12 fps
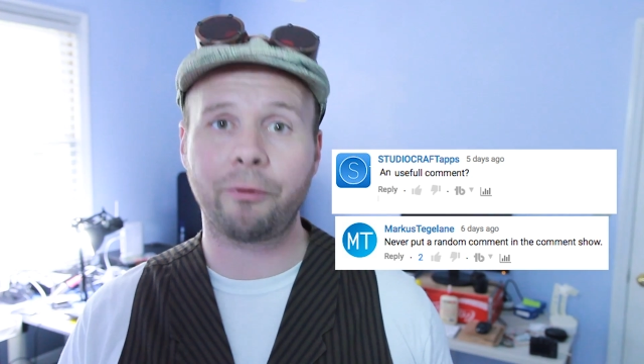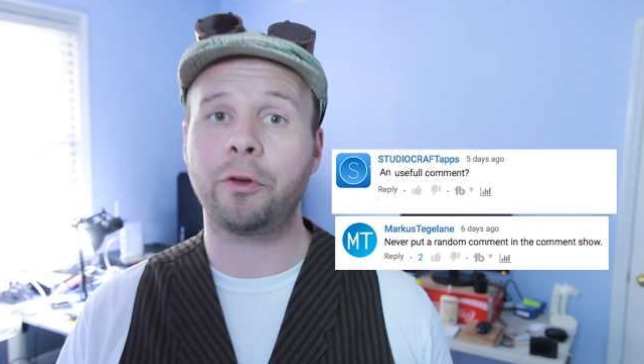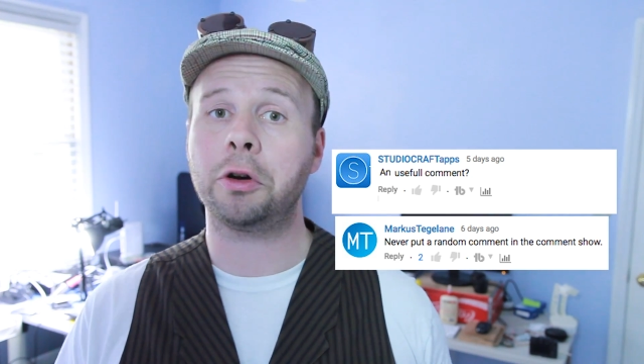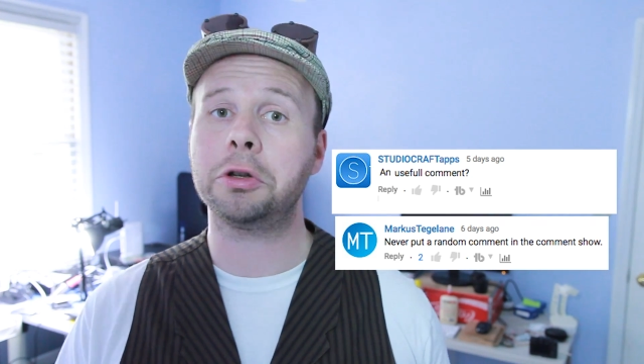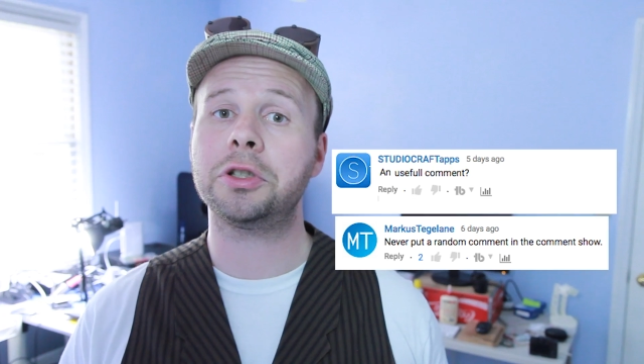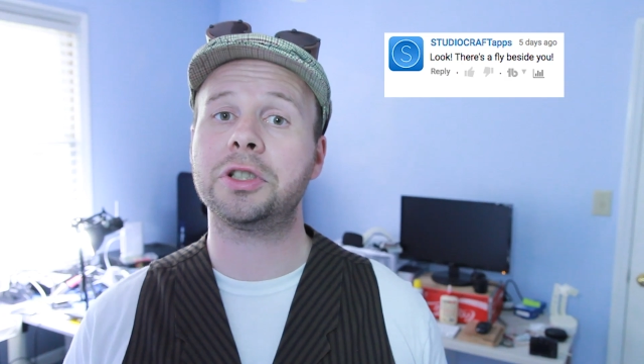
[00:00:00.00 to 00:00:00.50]

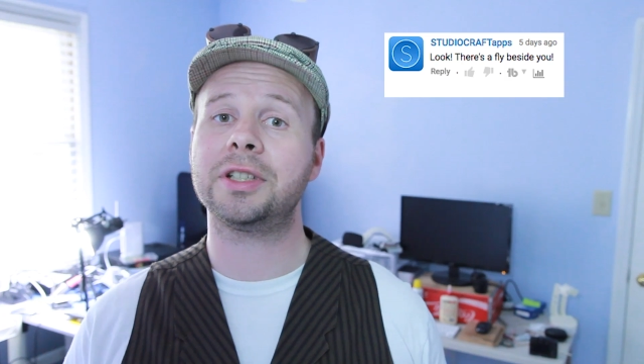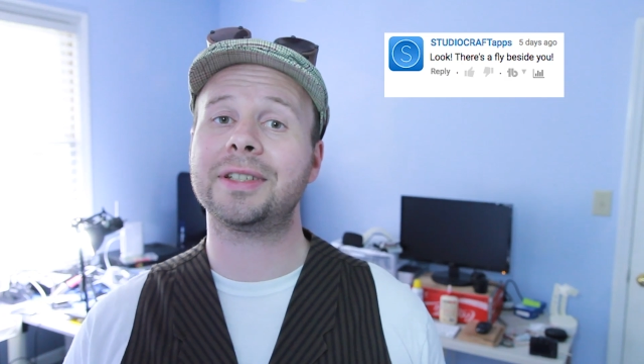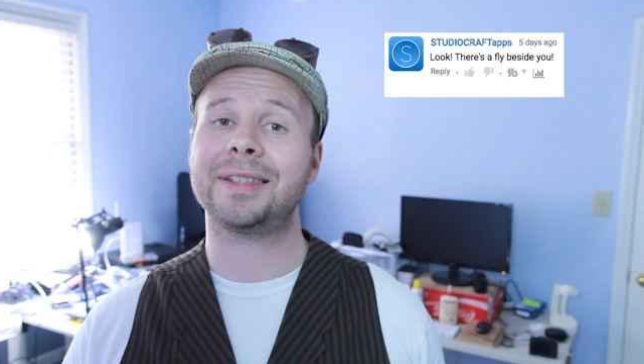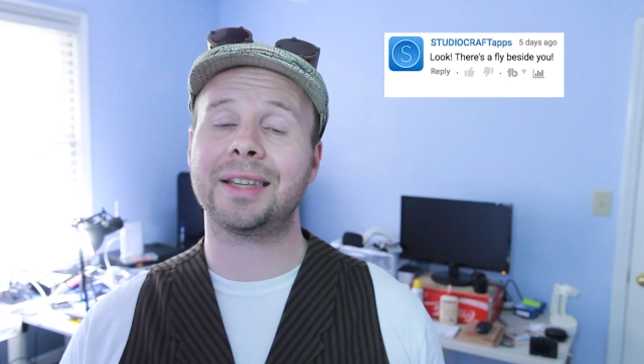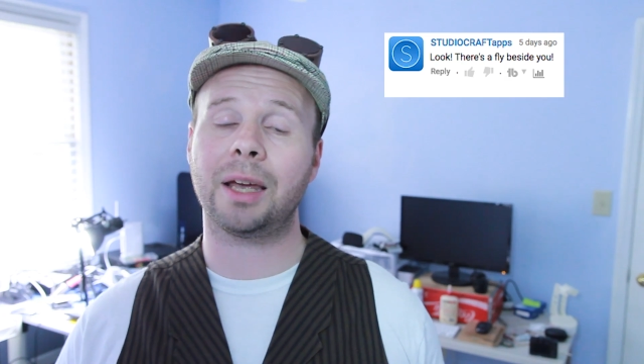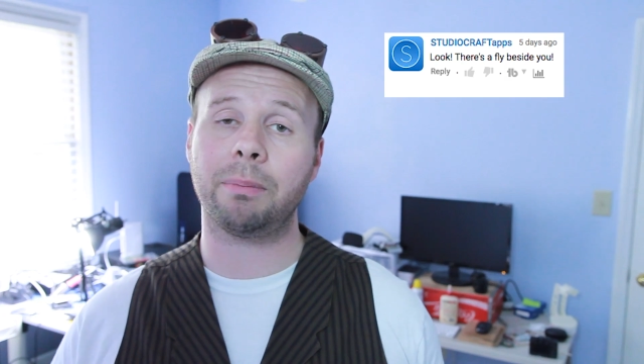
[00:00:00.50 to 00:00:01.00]
First,
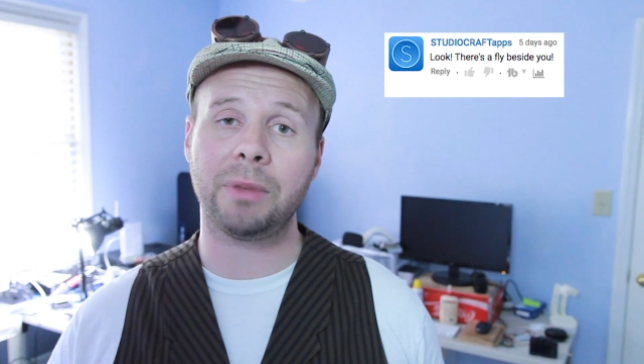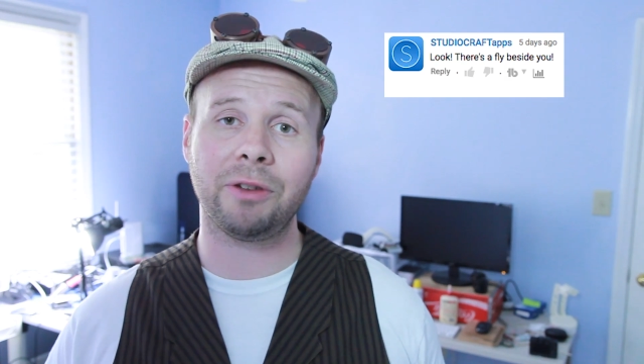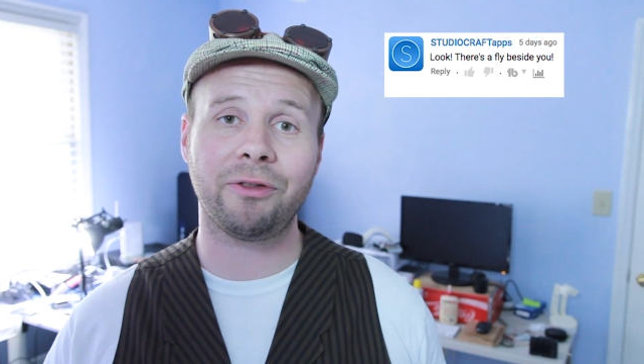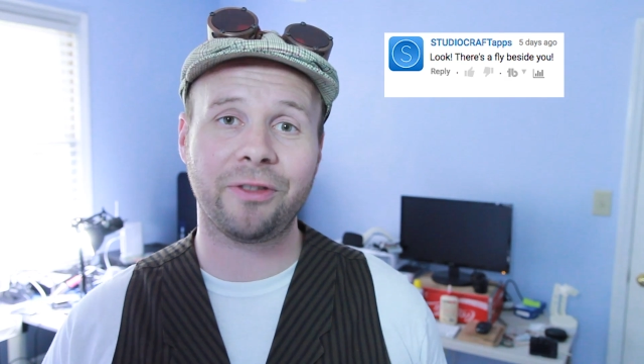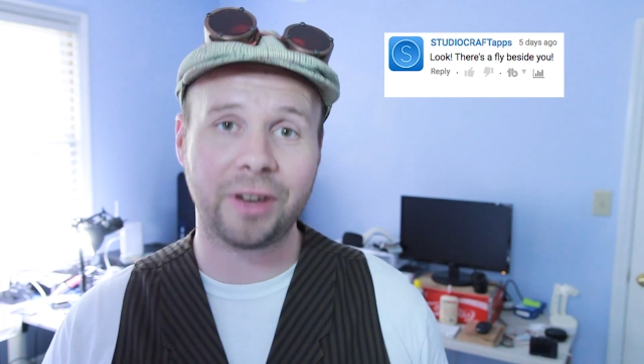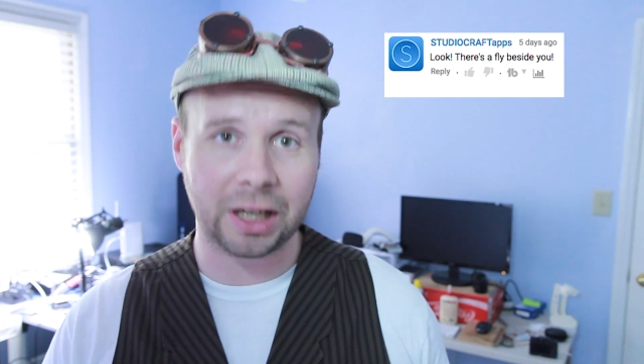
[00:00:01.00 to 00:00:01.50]
just let
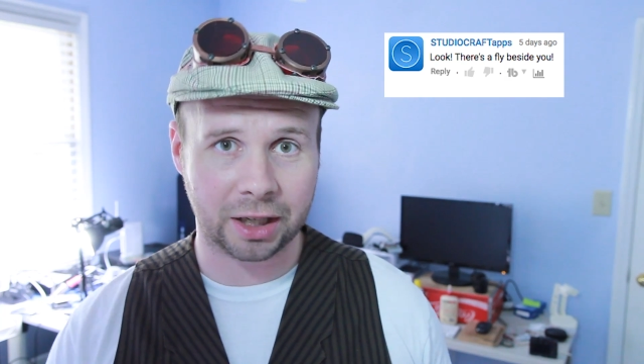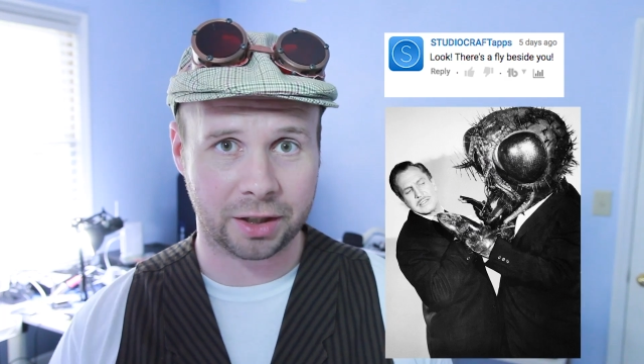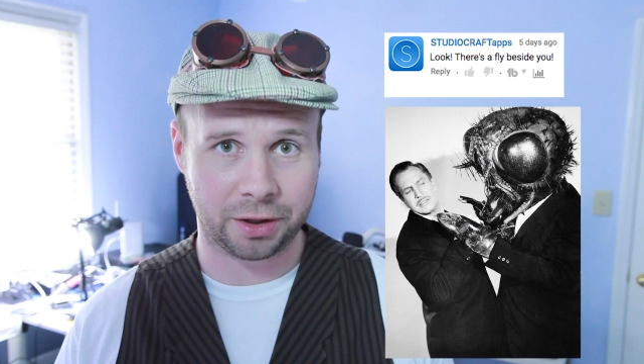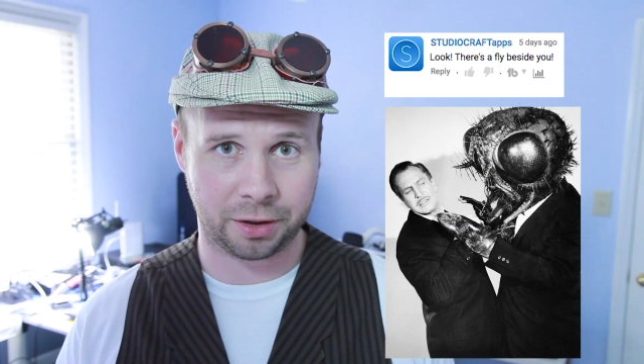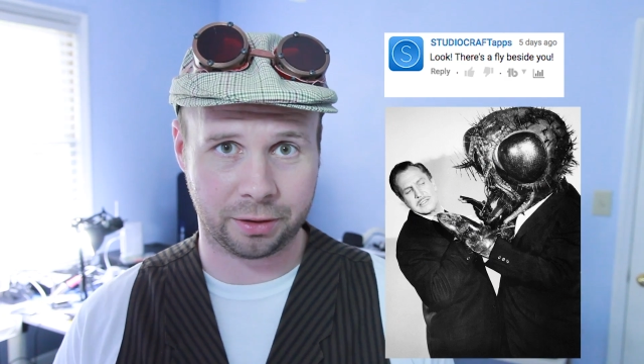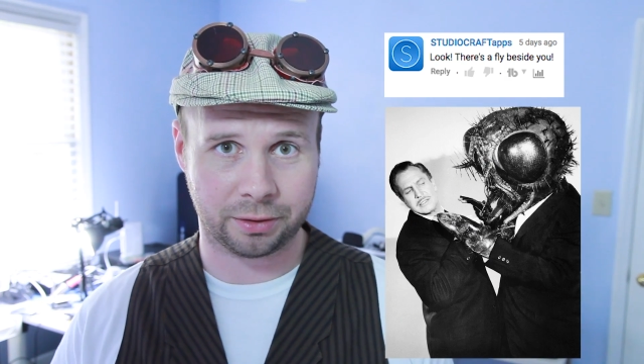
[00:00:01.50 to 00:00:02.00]
me
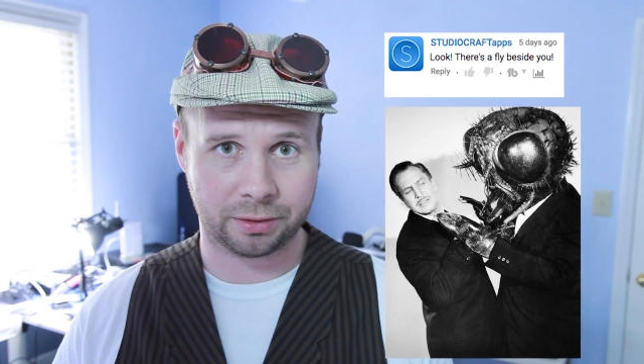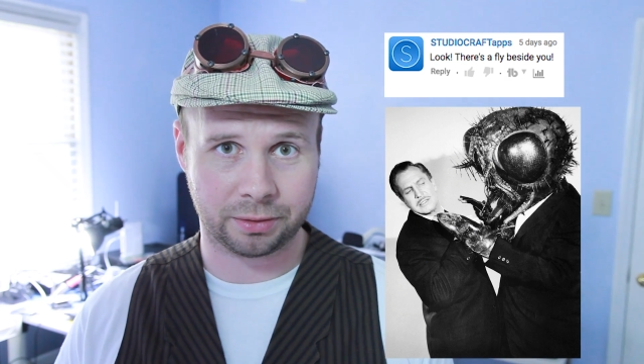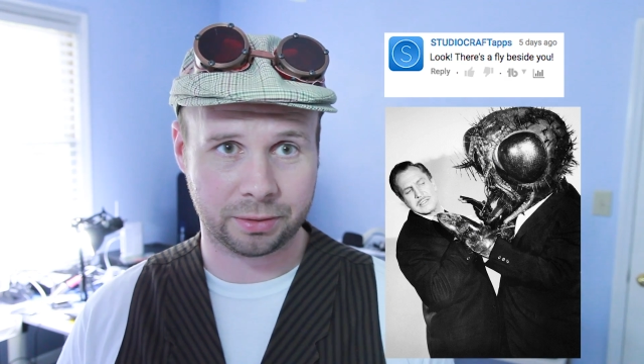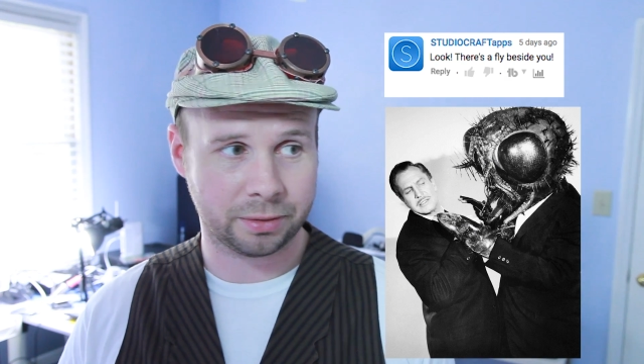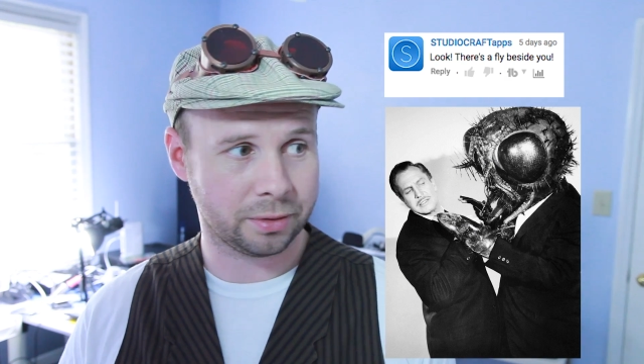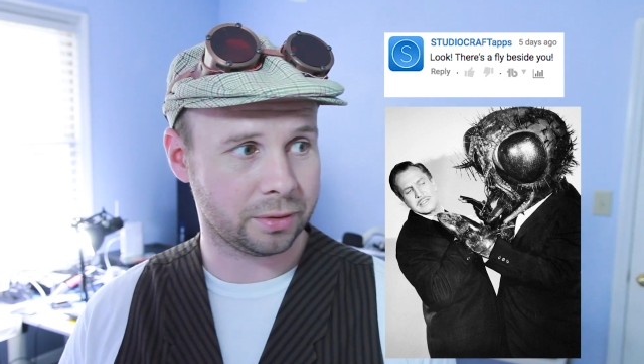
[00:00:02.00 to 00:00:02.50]
finish.
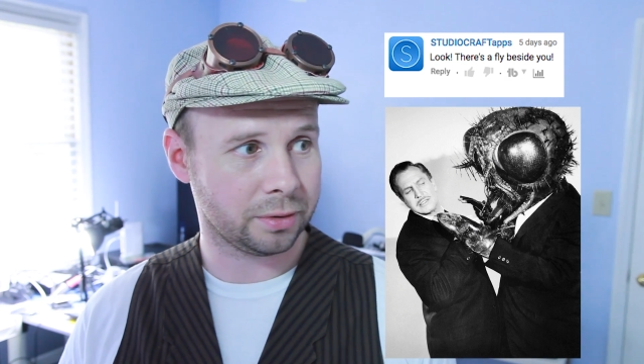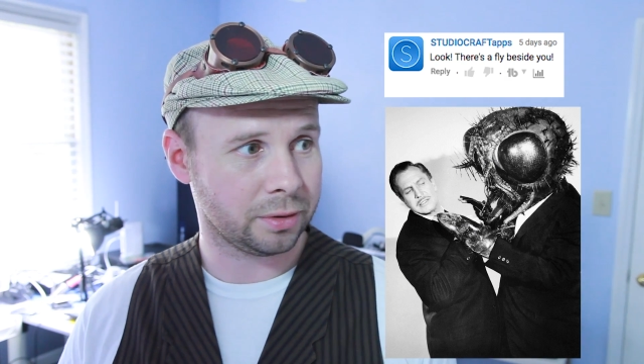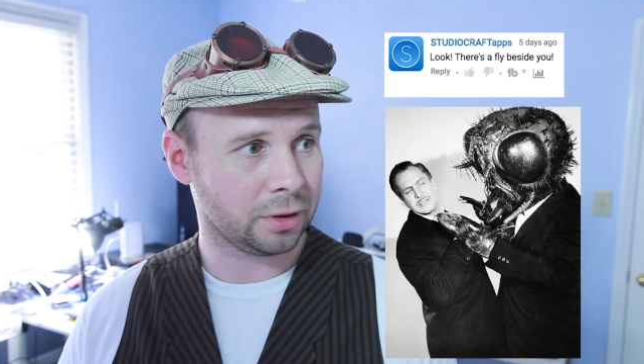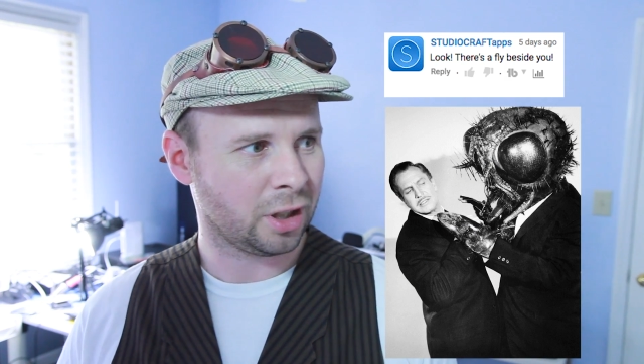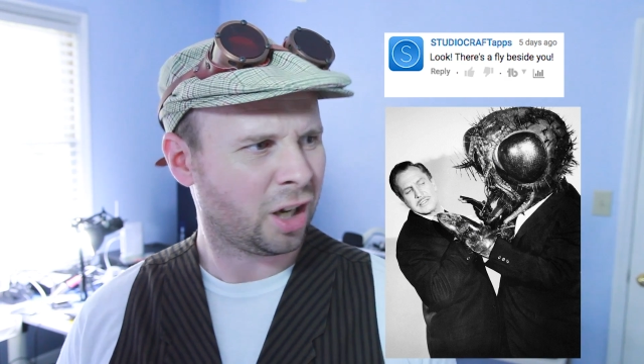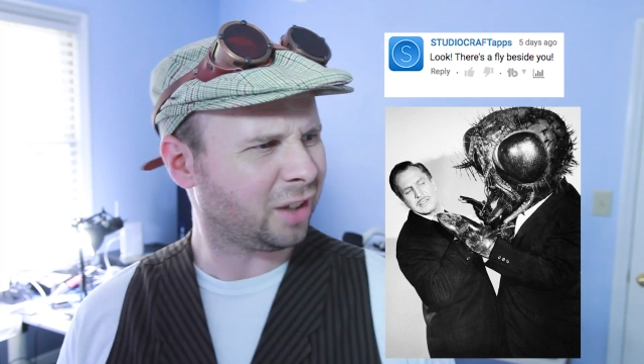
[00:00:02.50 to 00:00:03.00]

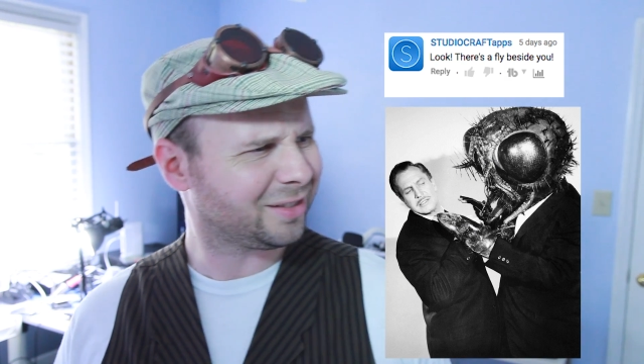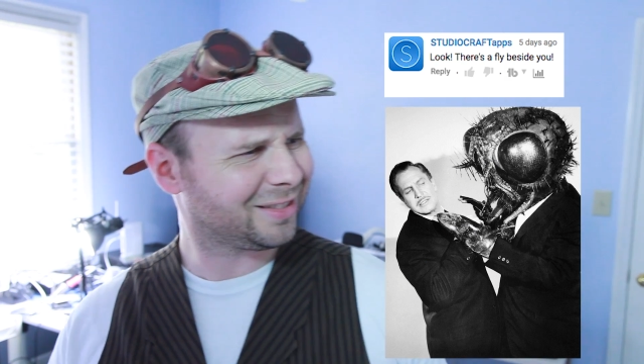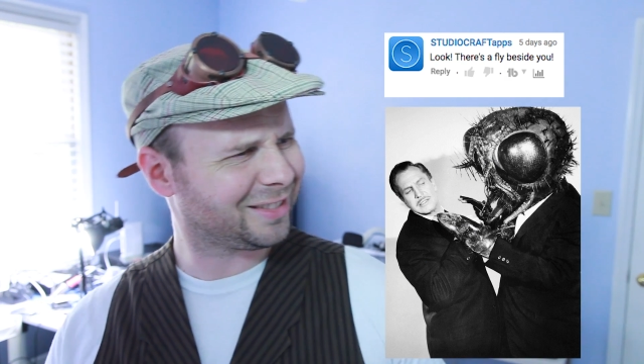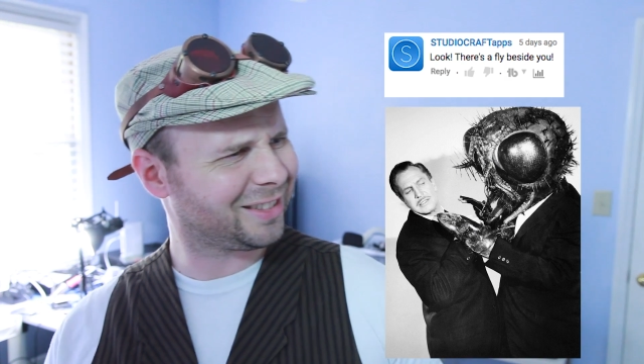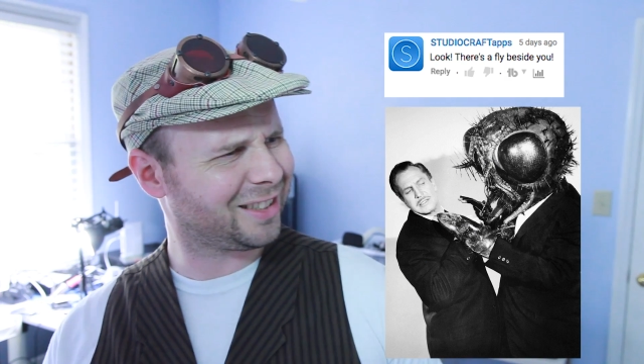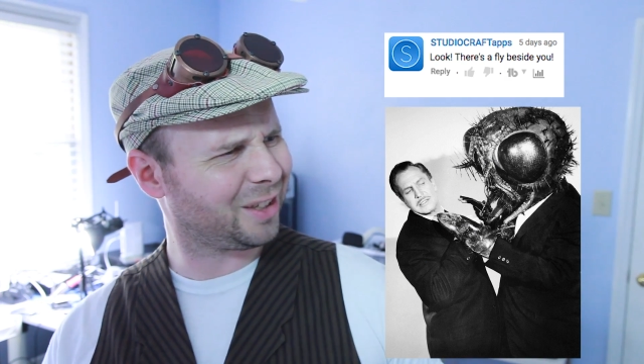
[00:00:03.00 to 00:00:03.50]
Look, there's
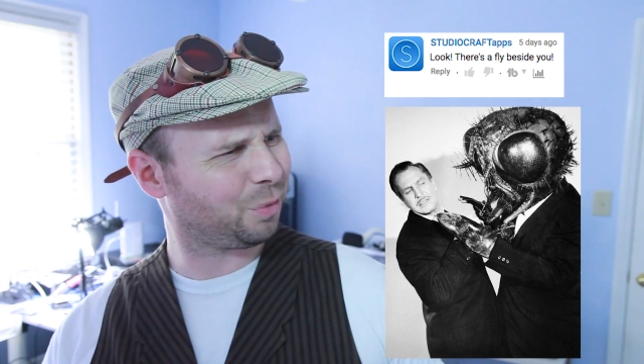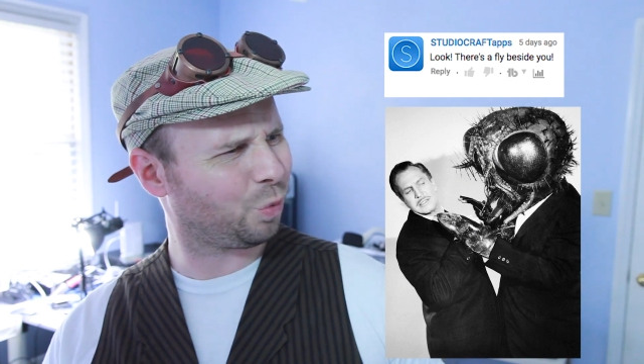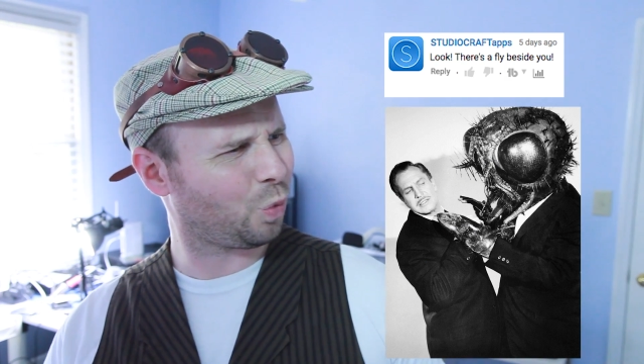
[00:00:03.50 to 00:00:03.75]
a